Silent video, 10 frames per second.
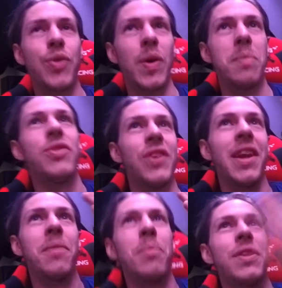where I'm
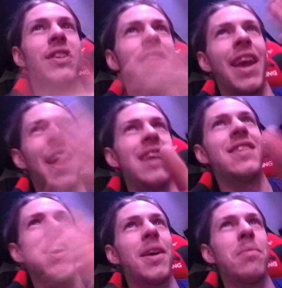sitting, but the decay
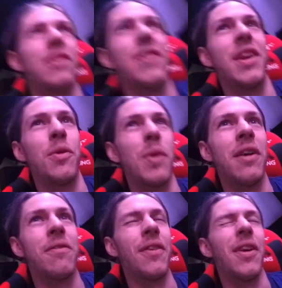time is anywhere
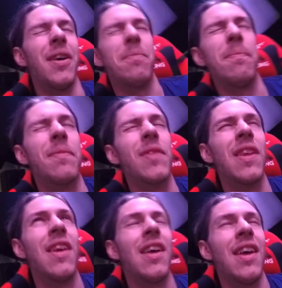from
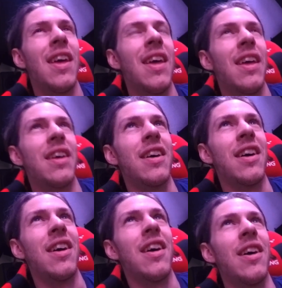
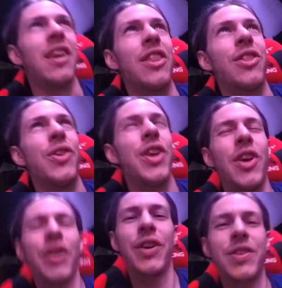30
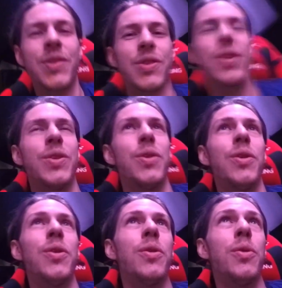hertz
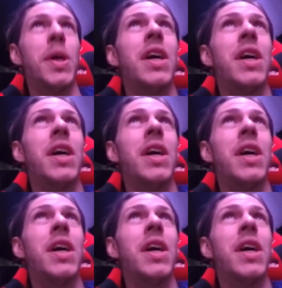to